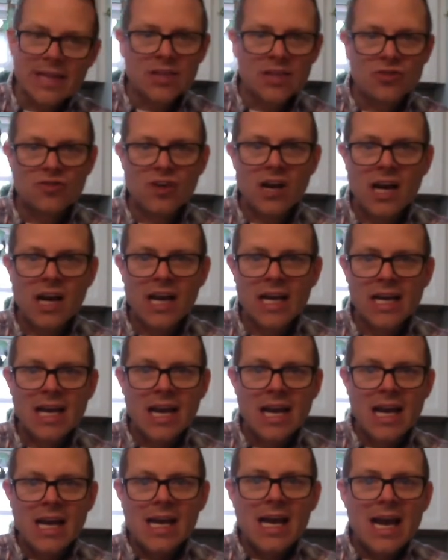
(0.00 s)
dry,
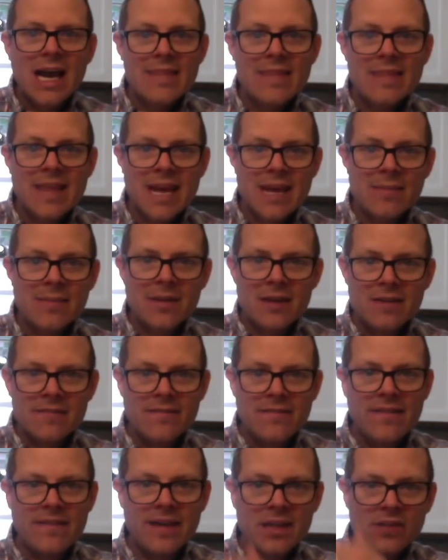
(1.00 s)
and then I'm gonna
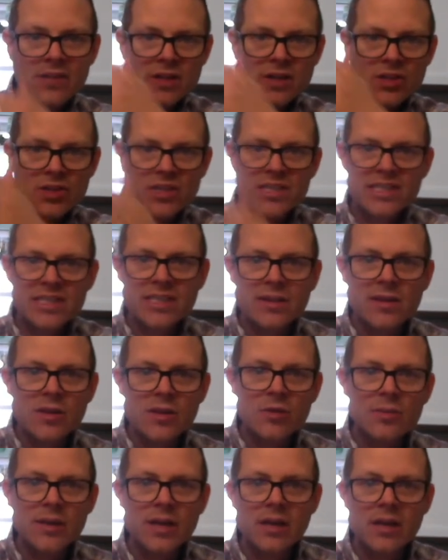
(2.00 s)
feather in just a little
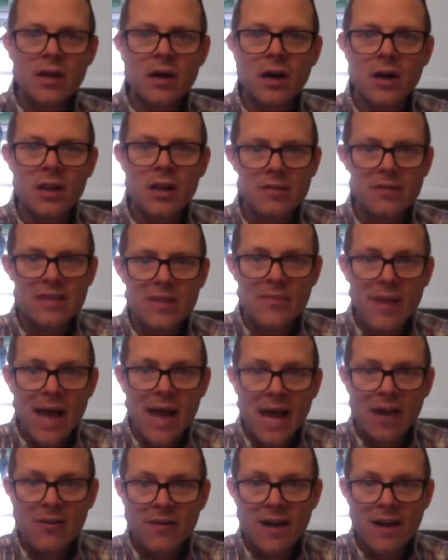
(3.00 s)
bit of color in the
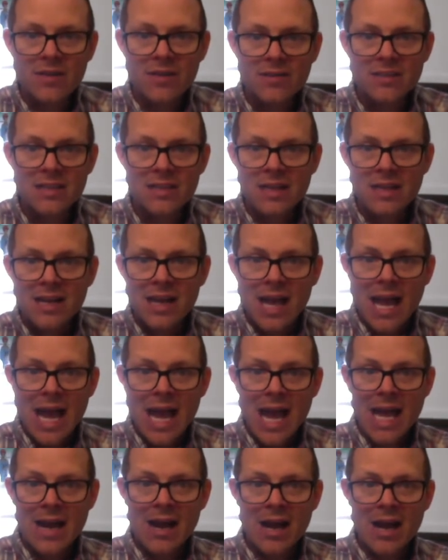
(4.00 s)
background,
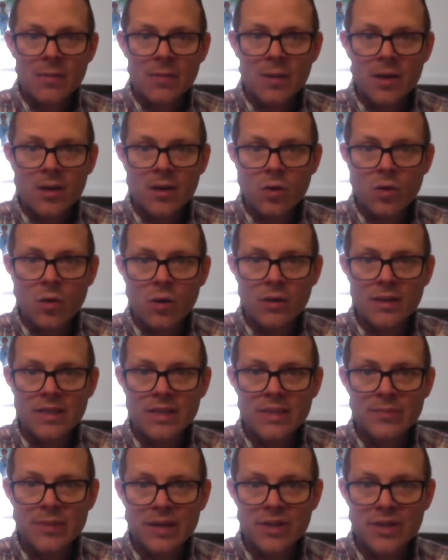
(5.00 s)
and I'm gonna call
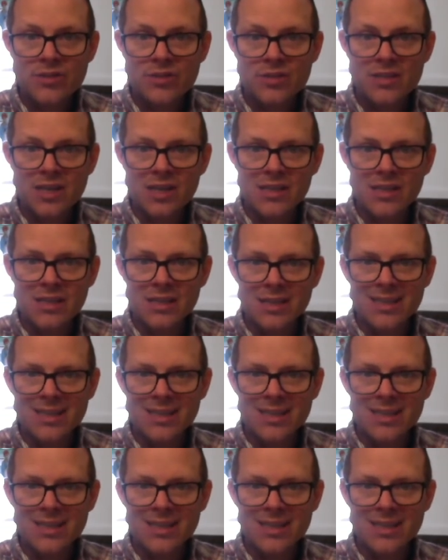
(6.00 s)
this picture done.